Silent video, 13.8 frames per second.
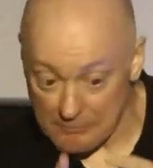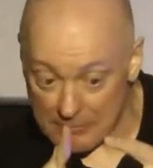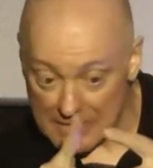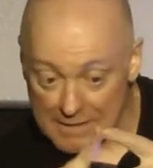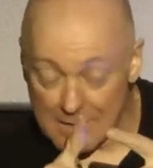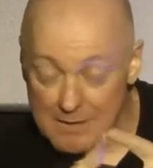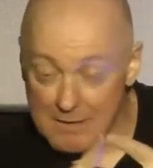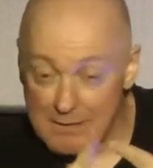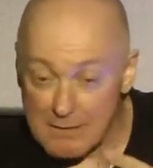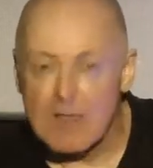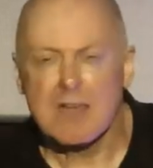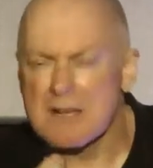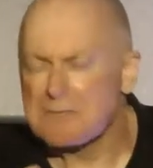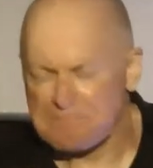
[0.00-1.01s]
And I want you to
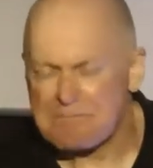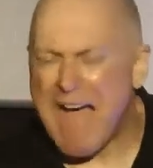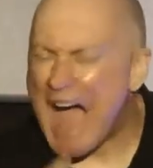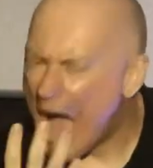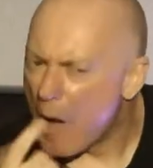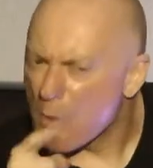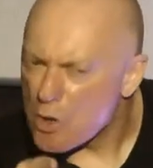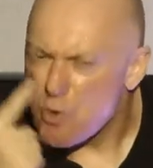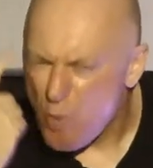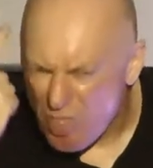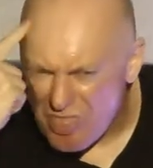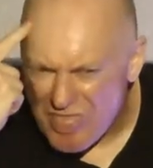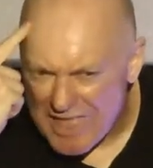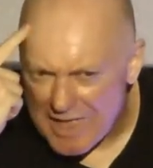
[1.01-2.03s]
think about this in a
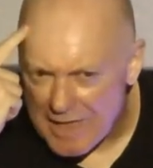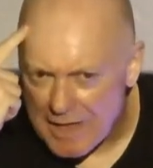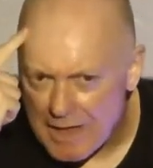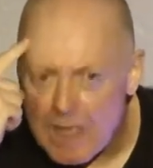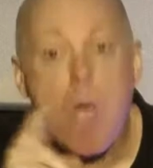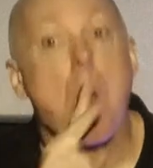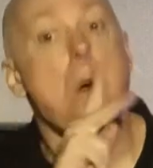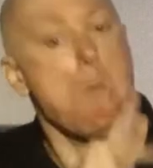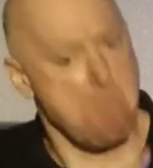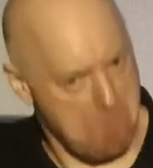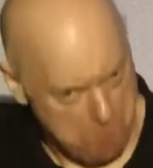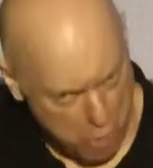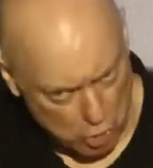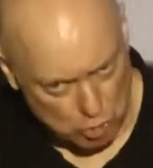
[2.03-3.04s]
very personal, practical
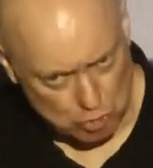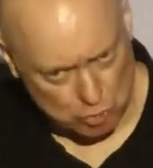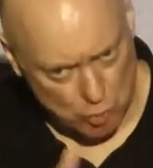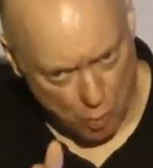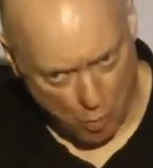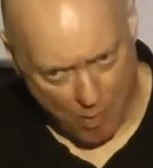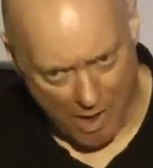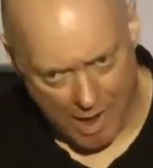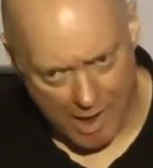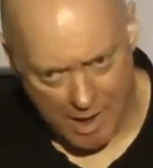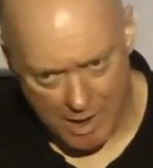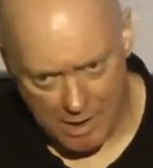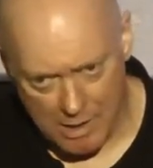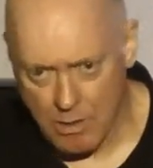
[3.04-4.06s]
way. We're going to walk through the
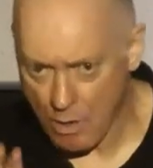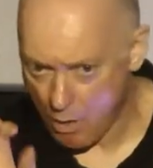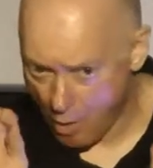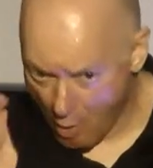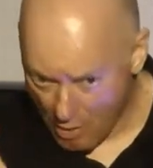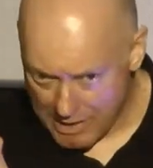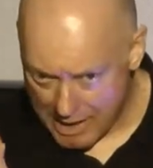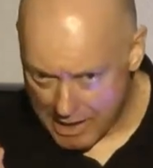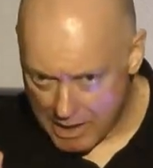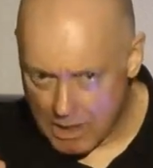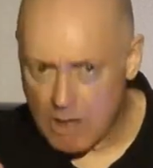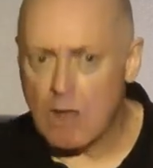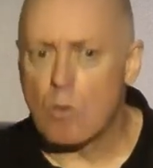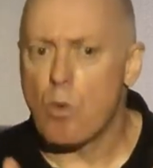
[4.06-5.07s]
rest of the text as we
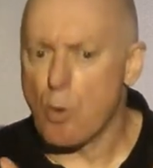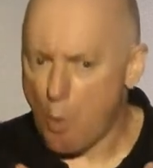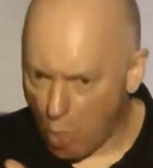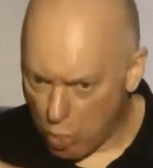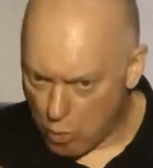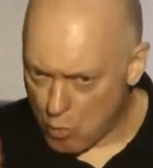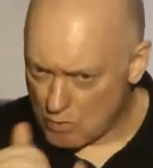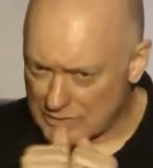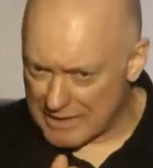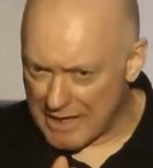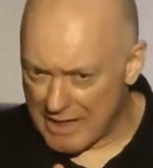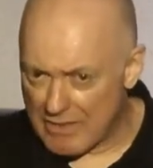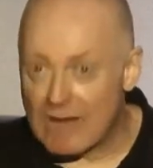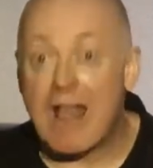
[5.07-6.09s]
get ready to close now.
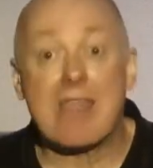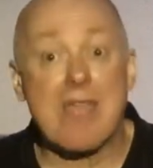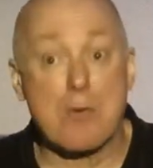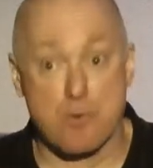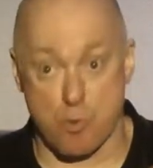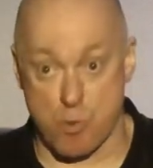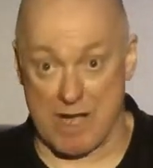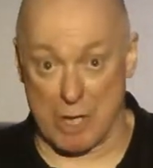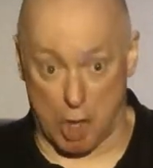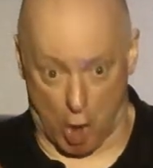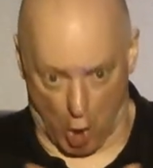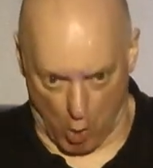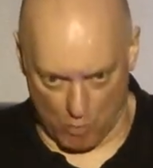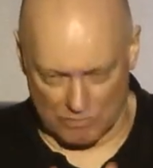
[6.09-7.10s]
We're going to walk through
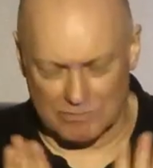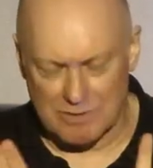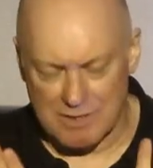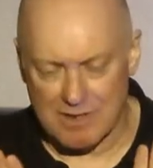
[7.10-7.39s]
the rest of the